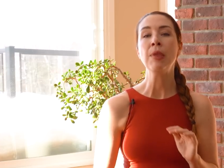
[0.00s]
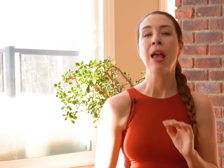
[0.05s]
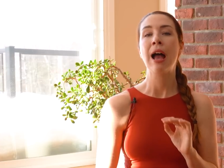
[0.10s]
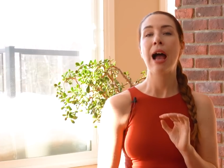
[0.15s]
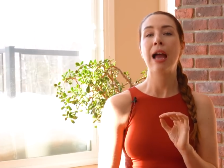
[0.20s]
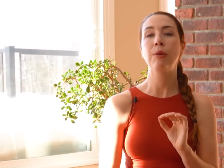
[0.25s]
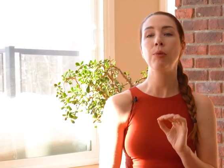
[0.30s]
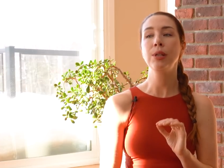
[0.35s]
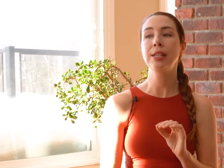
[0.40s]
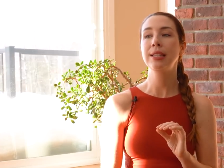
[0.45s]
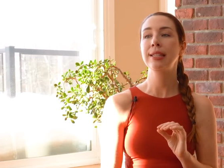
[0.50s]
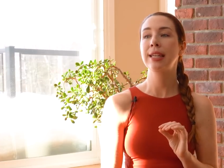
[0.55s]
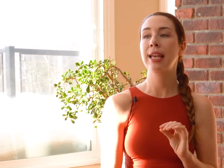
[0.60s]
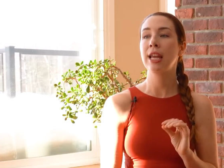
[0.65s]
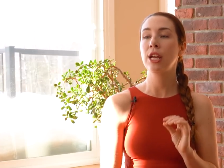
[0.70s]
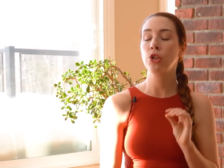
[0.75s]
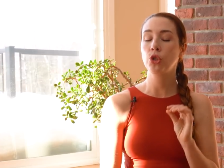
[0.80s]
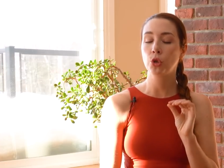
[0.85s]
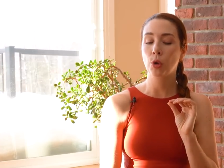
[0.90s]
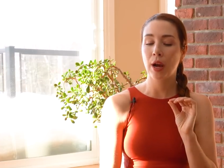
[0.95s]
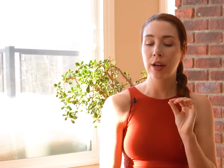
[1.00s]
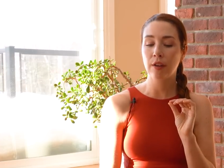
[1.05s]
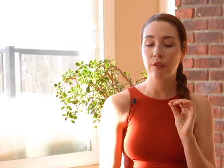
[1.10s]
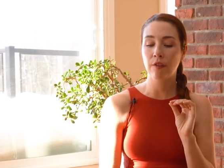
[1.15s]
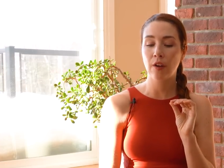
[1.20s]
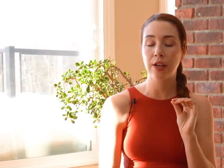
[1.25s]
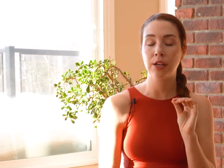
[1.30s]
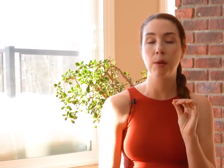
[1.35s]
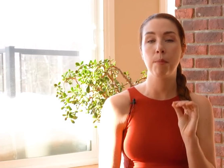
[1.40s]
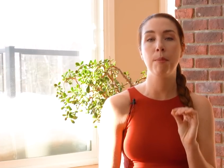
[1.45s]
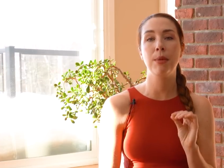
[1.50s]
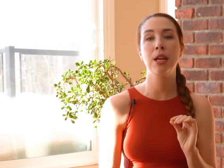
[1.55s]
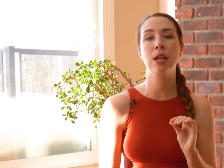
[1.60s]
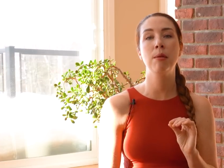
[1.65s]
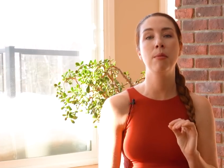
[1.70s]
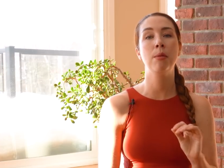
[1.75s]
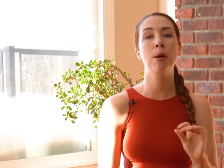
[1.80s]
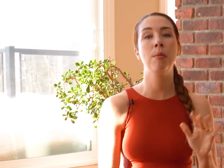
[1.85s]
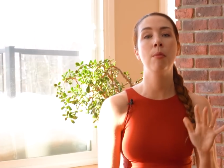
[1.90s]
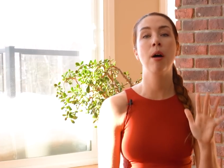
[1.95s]
I would say try to find a
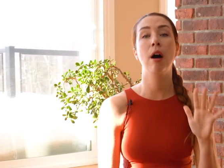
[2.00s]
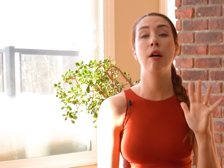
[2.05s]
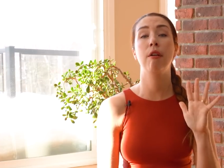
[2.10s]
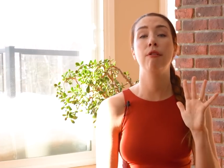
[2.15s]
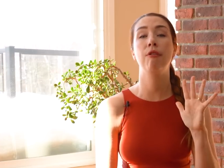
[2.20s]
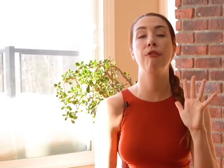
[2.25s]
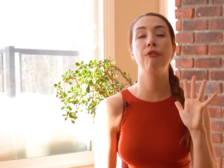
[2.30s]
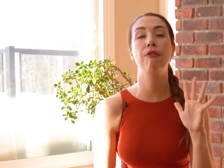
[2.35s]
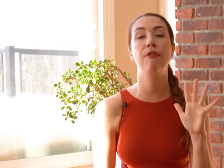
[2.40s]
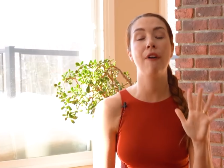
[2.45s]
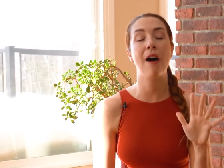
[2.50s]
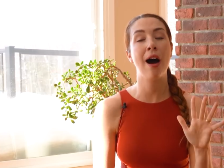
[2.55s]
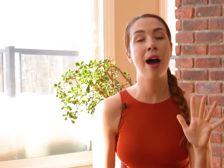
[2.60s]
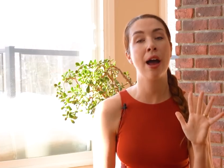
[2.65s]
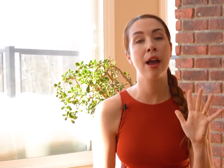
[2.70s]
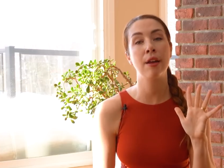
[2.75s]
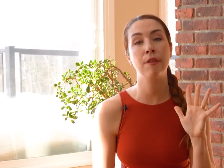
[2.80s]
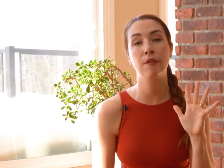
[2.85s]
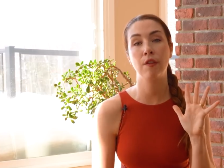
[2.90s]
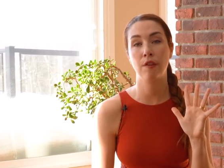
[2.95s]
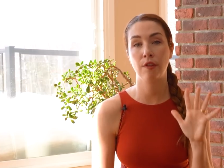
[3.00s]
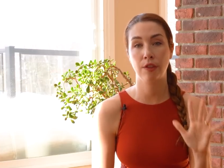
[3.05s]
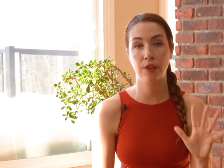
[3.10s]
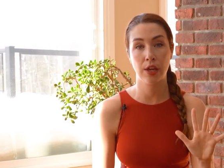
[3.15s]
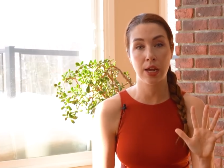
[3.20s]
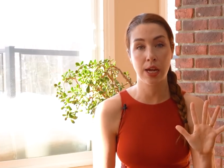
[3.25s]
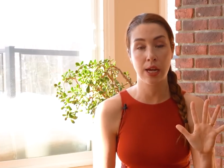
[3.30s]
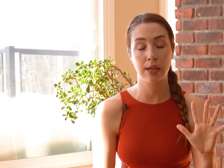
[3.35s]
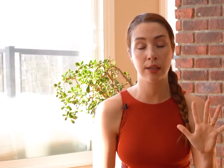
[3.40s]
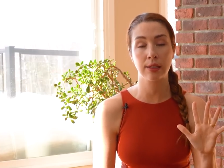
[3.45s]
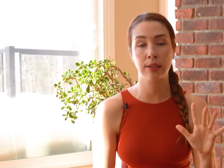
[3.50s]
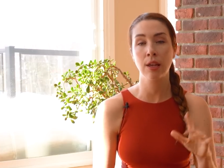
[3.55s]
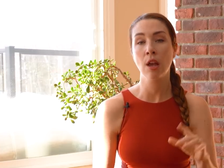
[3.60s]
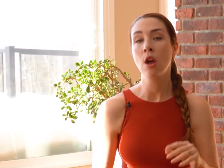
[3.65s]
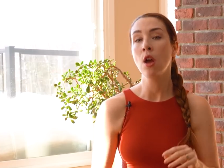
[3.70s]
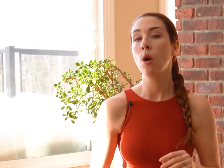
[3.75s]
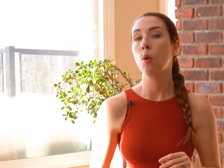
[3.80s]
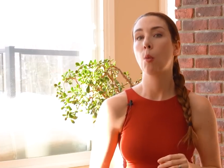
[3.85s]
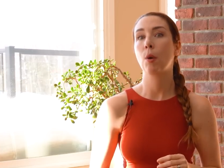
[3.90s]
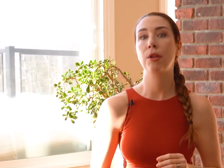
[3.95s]
minimum of 5 things,
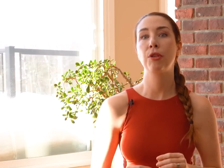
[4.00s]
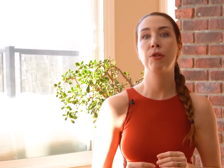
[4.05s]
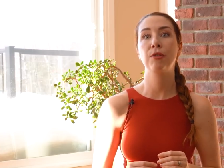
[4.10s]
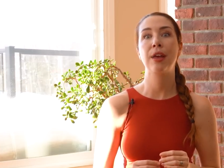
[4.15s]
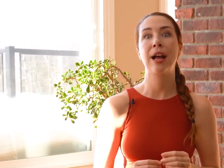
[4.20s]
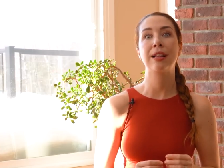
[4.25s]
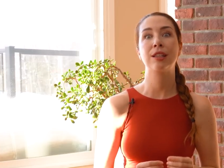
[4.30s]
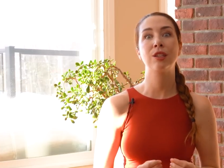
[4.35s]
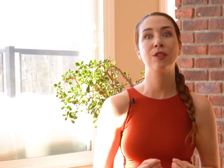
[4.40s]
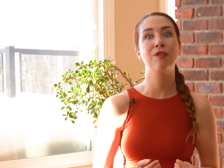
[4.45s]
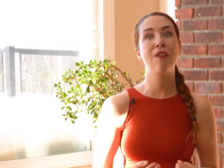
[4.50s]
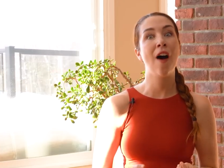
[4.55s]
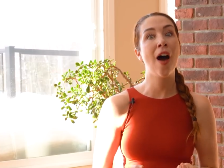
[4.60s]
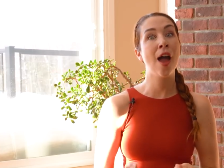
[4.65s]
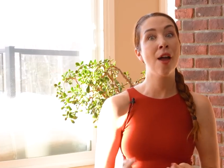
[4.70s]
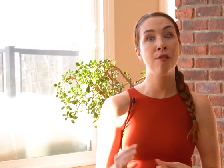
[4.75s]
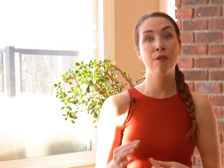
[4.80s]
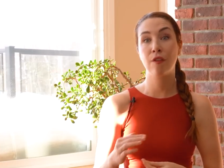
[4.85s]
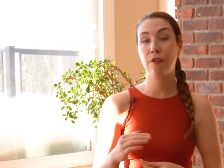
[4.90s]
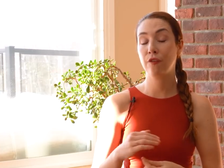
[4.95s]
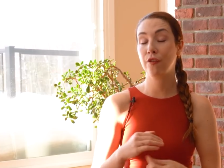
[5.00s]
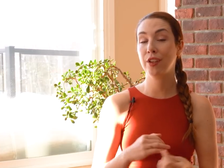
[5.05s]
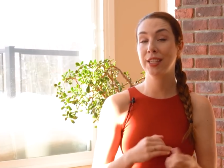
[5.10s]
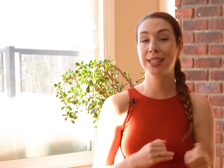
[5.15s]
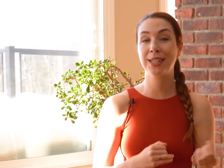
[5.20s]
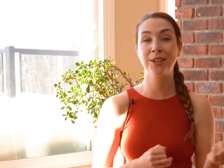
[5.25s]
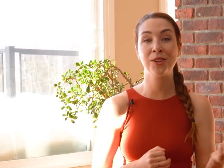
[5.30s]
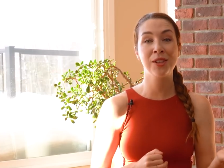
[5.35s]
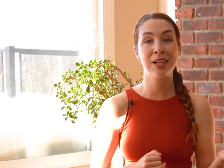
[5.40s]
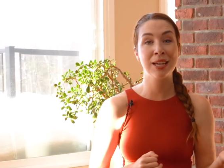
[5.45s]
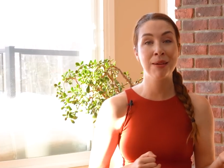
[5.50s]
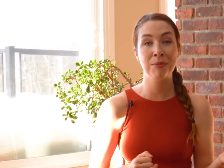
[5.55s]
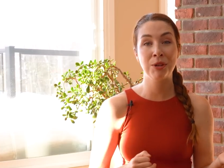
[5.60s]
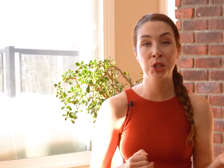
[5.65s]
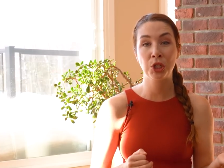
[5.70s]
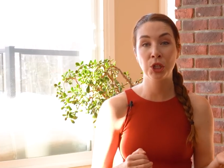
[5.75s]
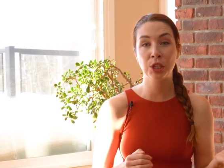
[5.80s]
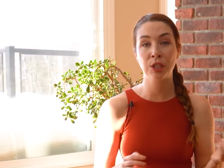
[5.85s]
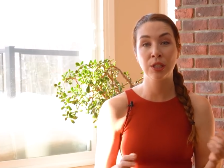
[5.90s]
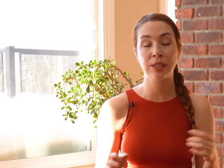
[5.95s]
whether that's 5 physical
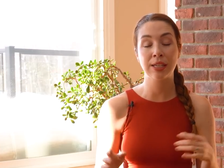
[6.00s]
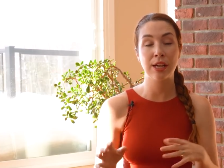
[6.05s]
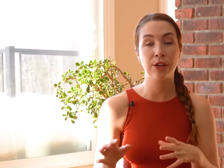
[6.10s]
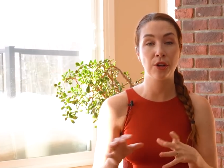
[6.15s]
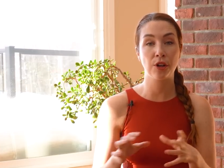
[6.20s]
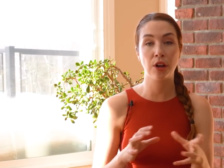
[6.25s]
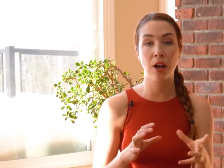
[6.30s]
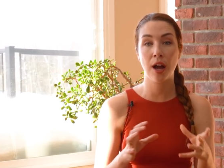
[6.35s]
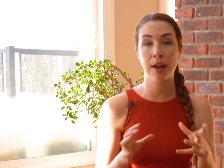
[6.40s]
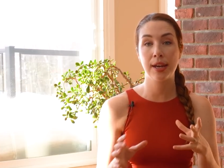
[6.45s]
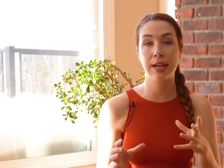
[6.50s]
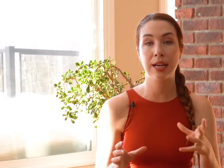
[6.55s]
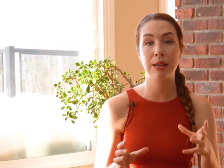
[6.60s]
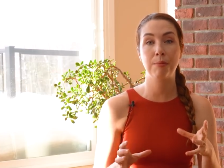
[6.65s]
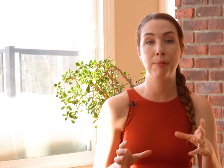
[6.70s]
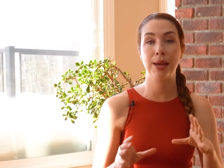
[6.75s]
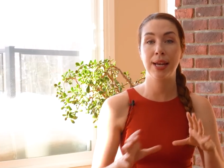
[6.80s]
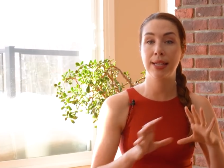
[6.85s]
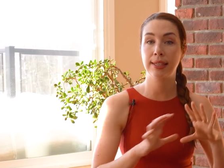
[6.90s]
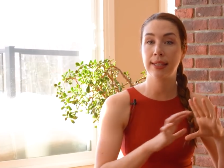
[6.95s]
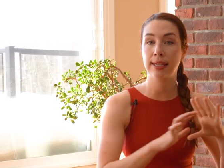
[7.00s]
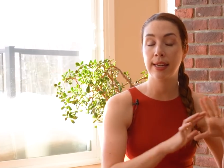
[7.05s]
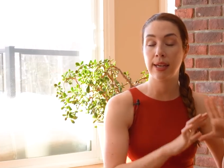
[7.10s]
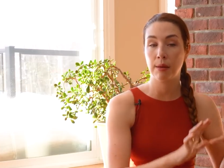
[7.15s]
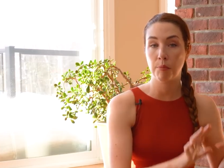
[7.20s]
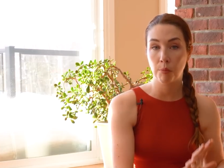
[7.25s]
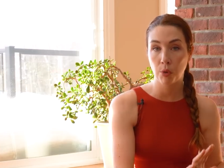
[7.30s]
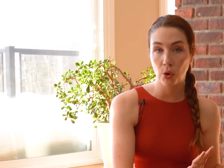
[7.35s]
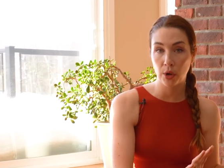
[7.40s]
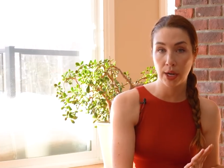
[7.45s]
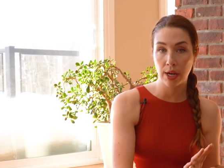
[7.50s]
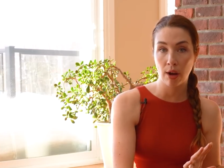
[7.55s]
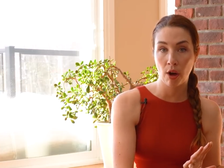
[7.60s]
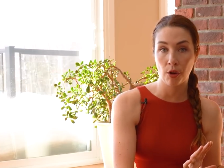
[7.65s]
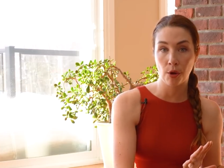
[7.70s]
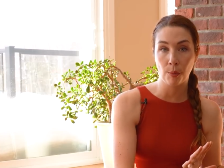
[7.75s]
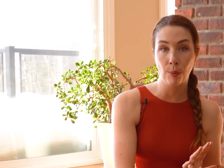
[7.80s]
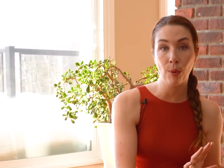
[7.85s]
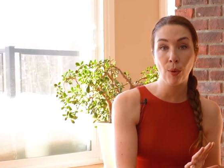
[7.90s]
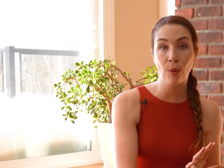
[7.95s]
images that you're cutting and pasting and putting on
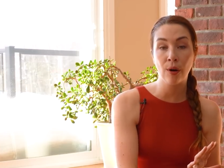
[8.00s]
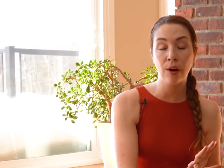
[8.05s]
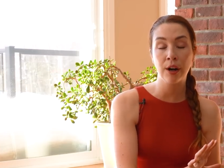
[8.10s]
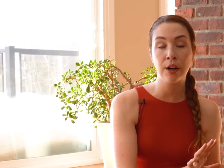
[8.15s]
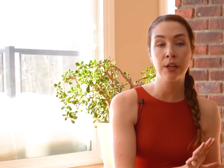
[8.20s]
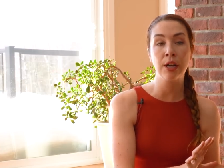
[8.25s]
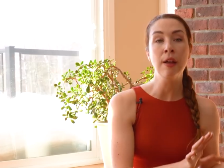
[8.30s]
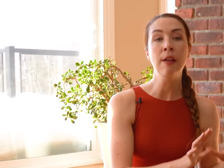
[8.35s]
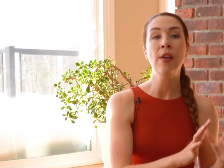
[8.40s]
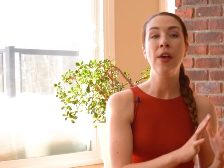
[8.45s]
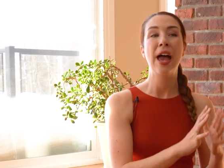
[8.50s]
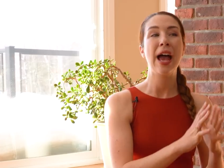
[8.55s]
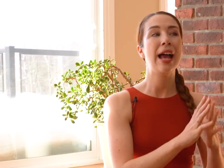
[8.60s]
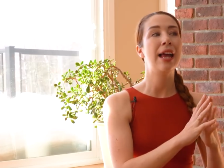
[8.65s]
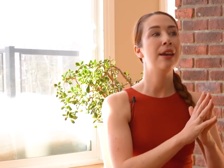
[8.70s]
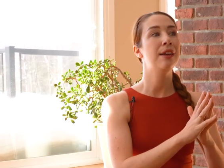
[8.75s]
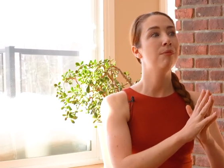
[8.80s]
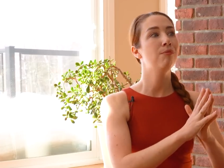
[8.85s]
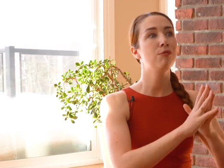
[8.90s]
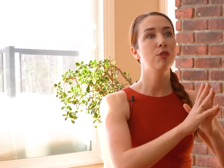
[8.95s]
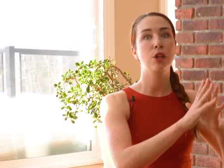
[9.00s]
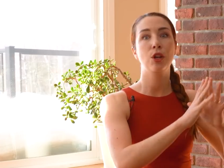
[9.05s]
a board and,